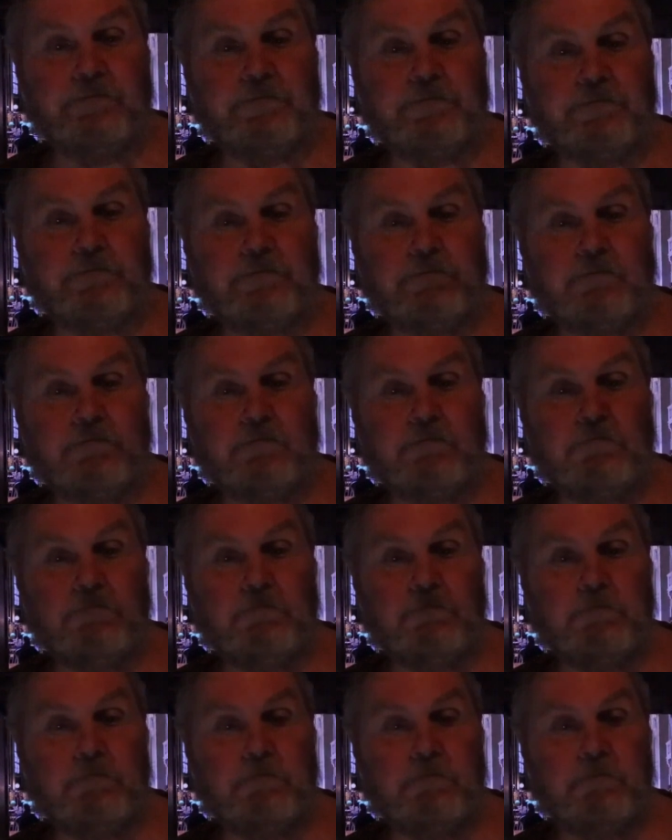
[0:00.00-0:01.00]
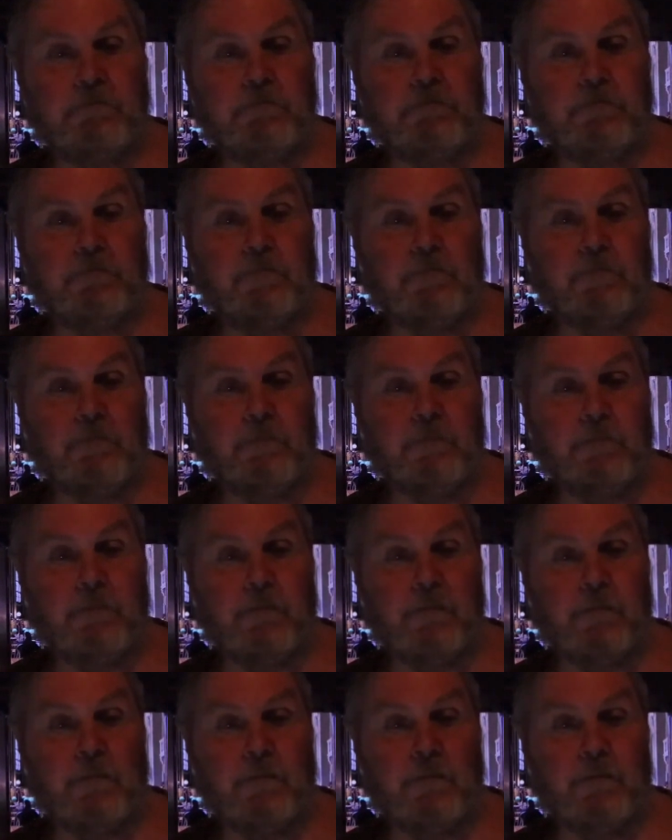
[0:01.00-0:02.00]

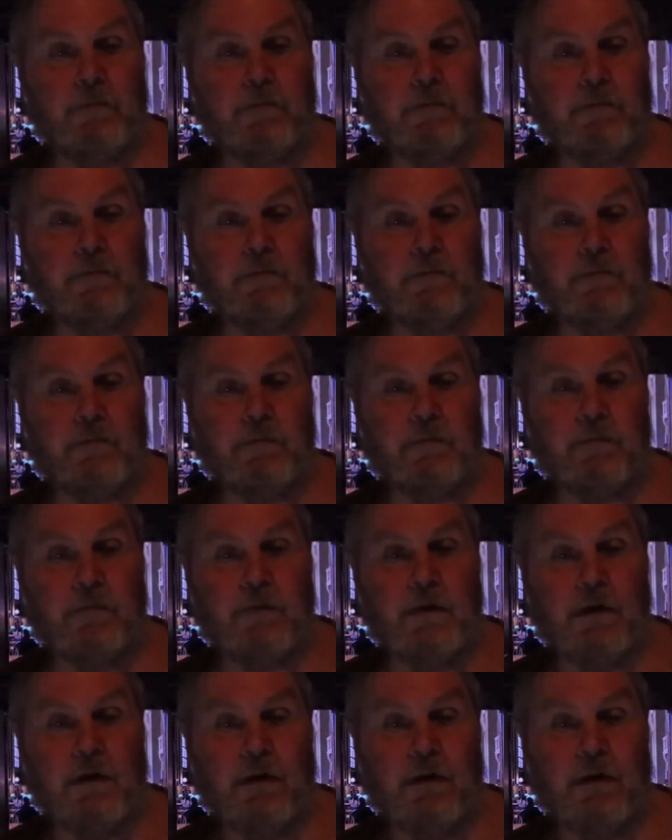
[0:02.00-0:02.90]
(no one is talking)